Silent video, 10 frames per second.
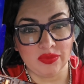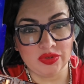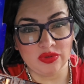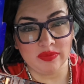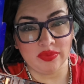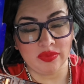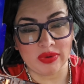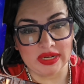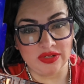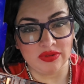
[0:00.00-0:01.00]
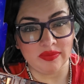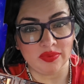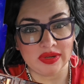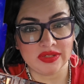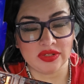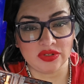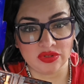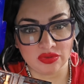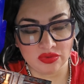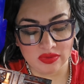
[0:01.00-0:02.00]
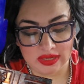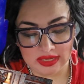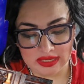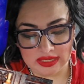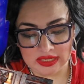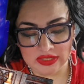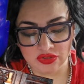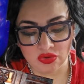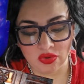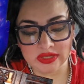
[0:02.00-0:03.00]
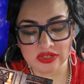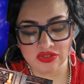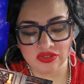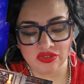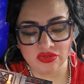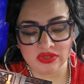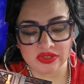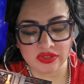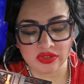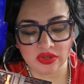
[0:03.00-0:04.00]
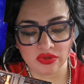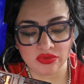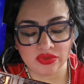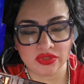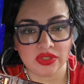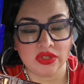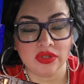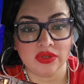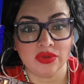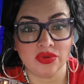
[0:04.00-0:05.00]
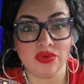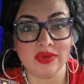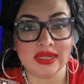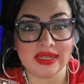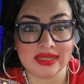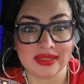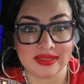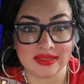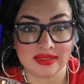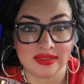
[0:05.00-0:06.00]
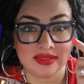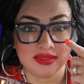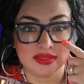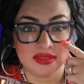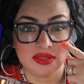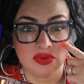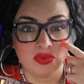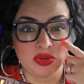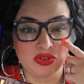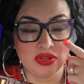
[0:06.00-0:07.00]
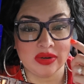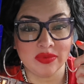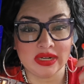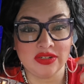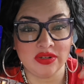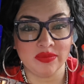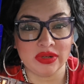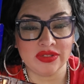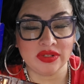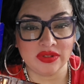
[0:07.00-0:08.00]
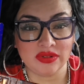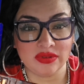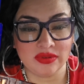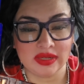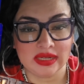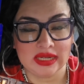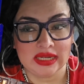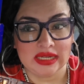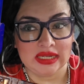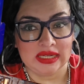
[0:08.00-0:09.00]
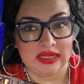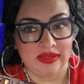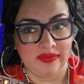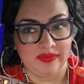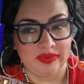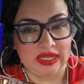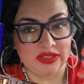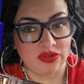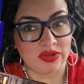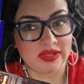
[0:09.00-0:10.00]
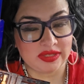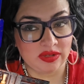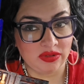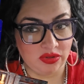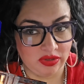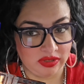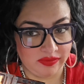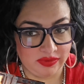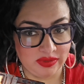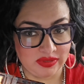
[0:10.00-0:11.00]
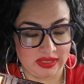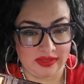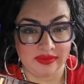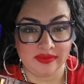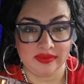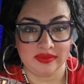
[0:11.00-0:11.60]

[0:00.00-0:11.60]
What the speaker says: And when you're ready to embrace the new, he's going to disclose who it is. When you're not ready to embrace the new, it's going to still look confusing.